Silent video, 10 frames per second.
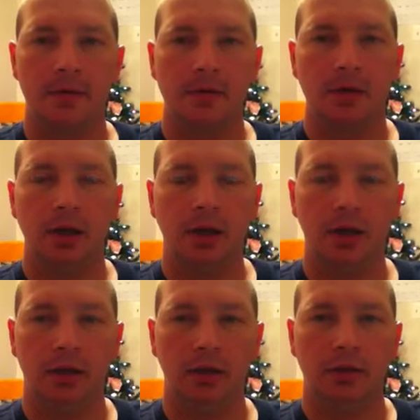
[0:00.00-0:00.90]

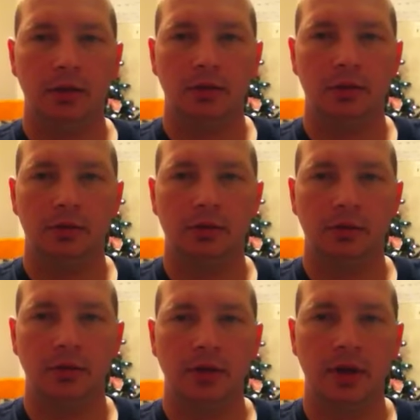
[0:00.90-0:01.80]
And
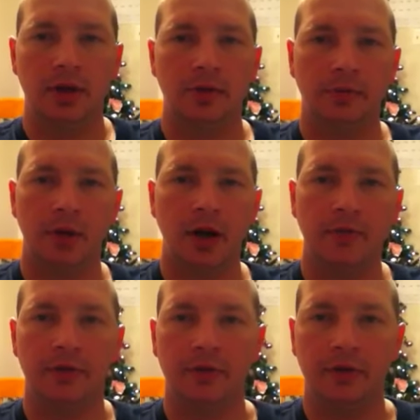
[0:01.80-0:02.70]
did these
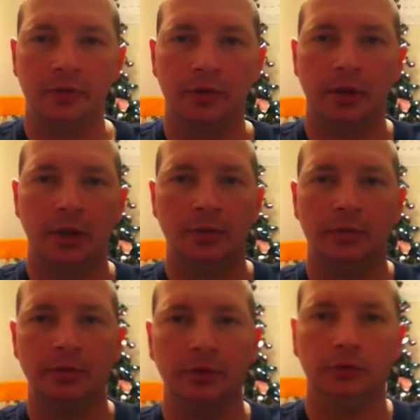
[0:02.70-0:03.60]
prophecies really come
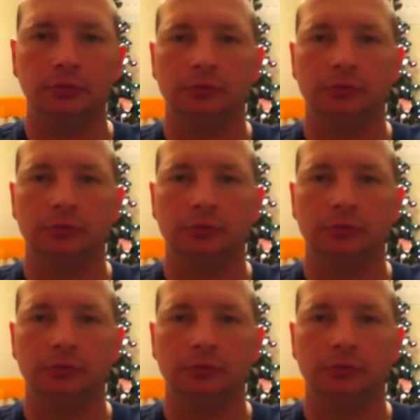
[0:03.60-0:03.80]
true?